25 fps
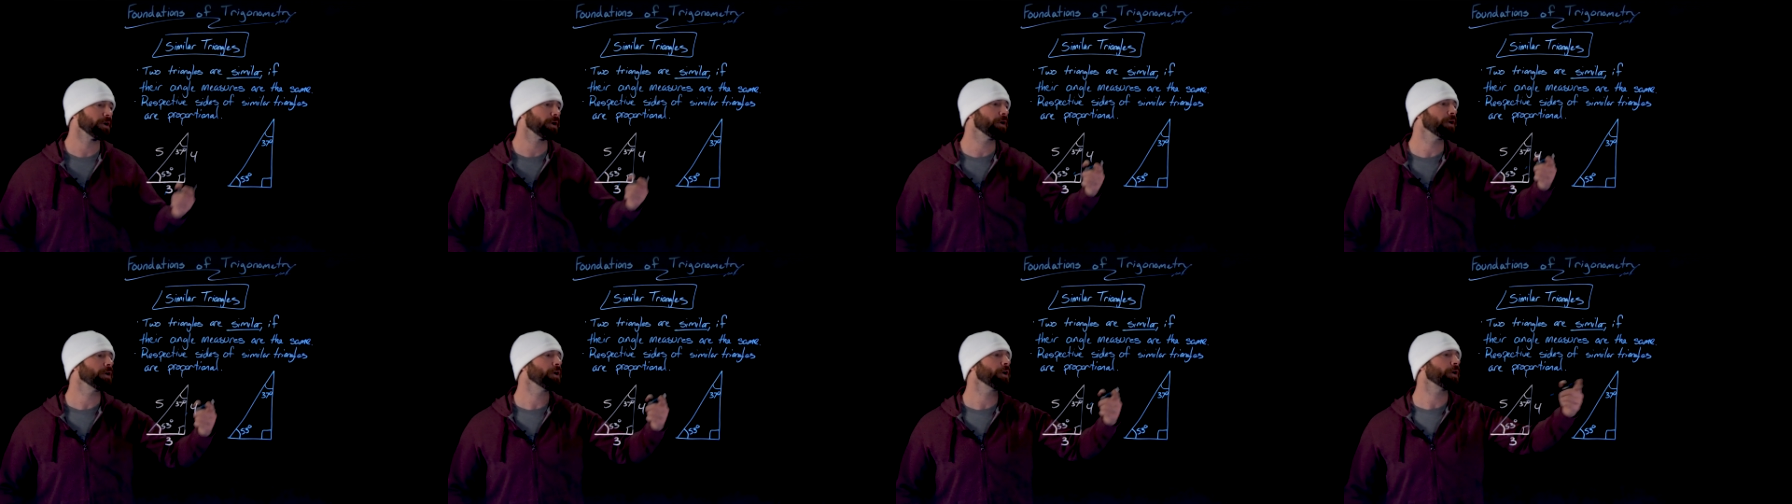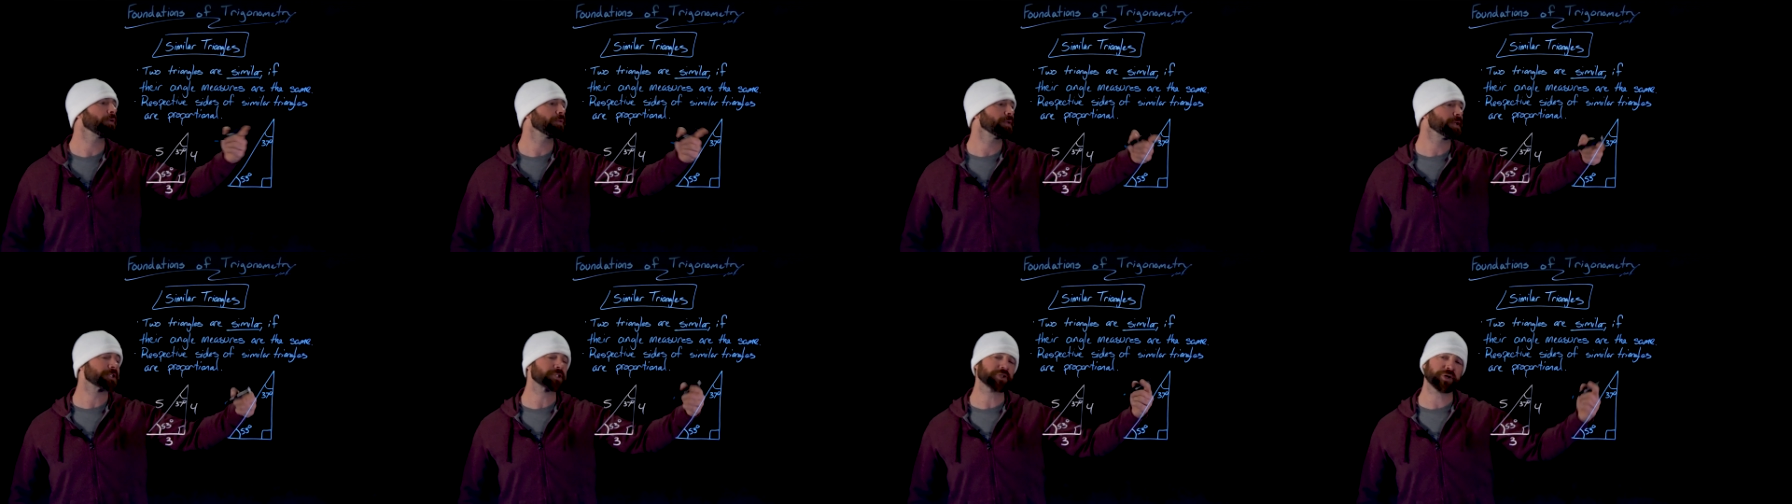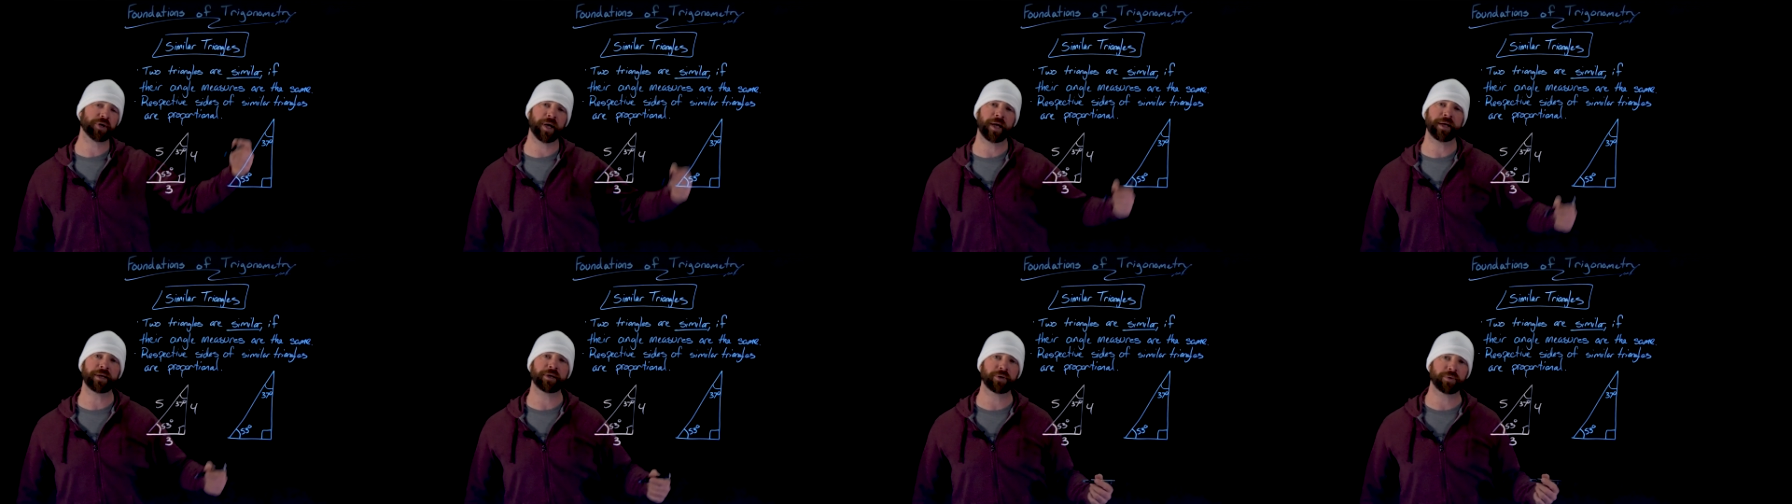oh, this
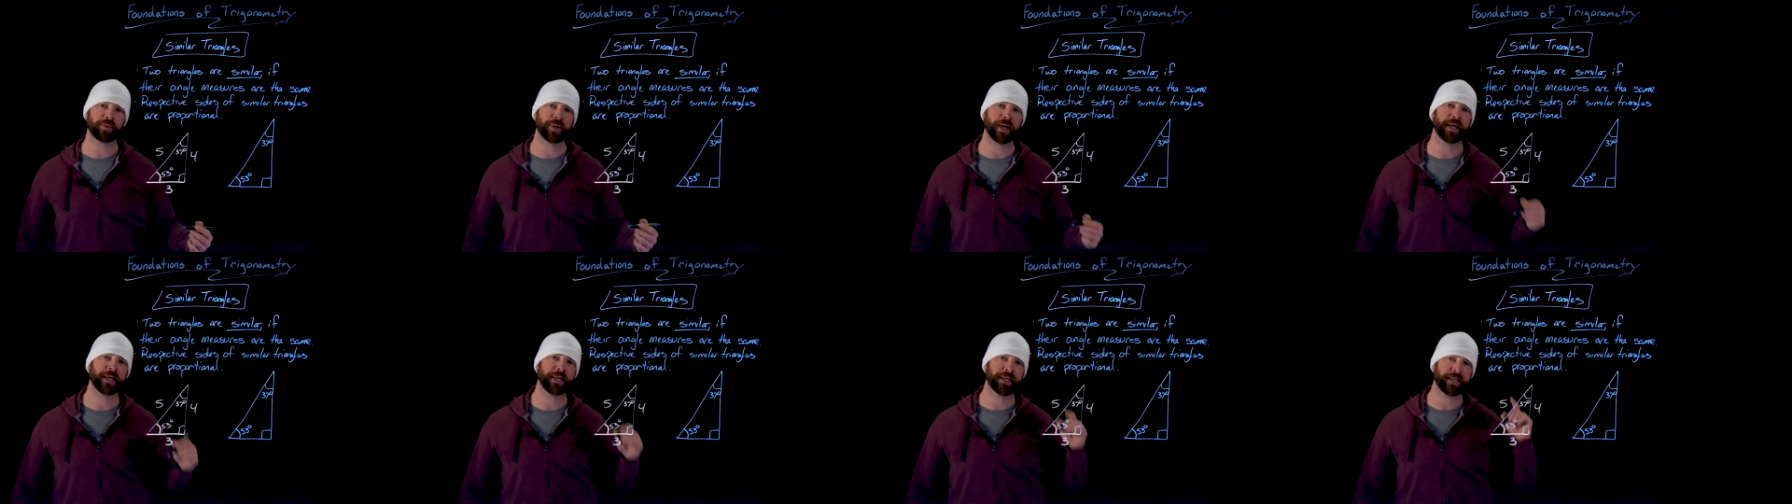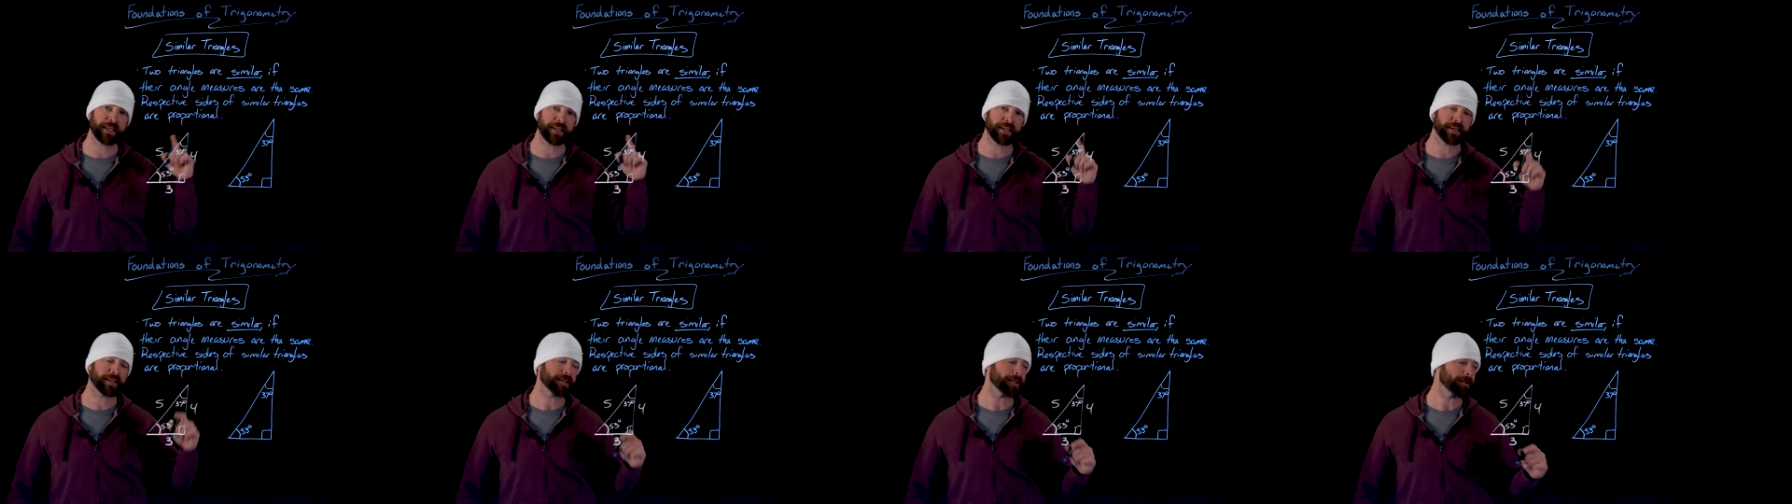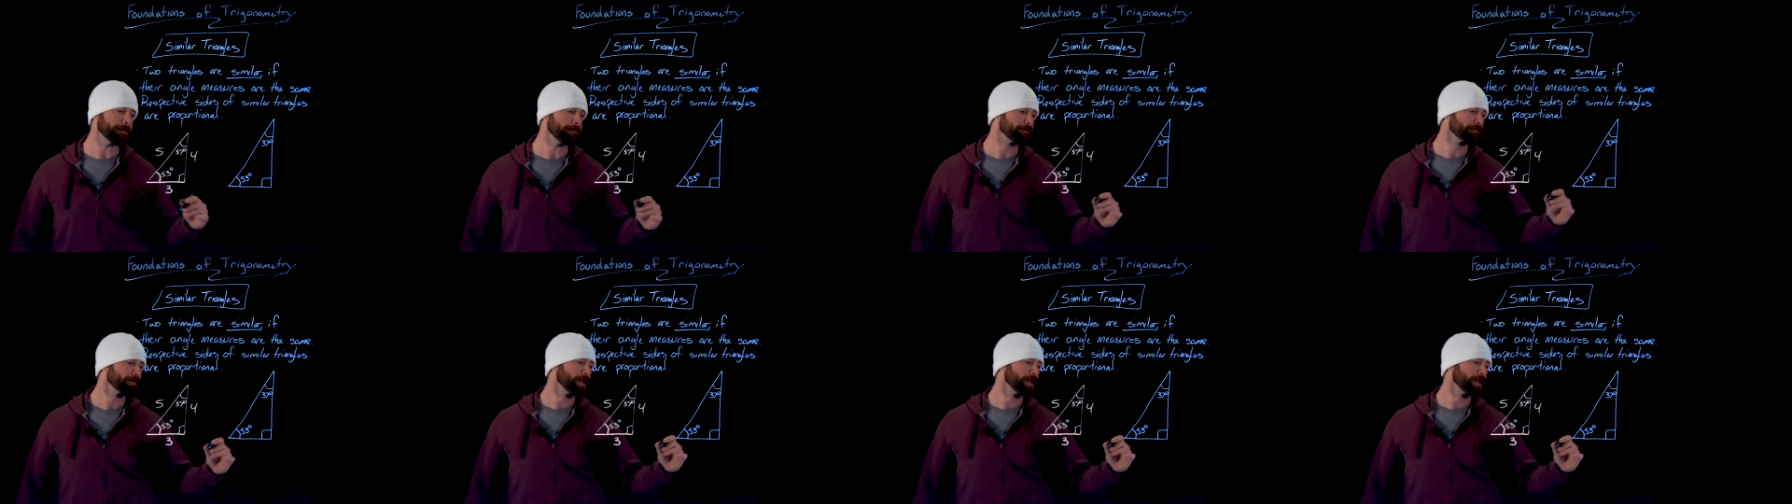triangle right here,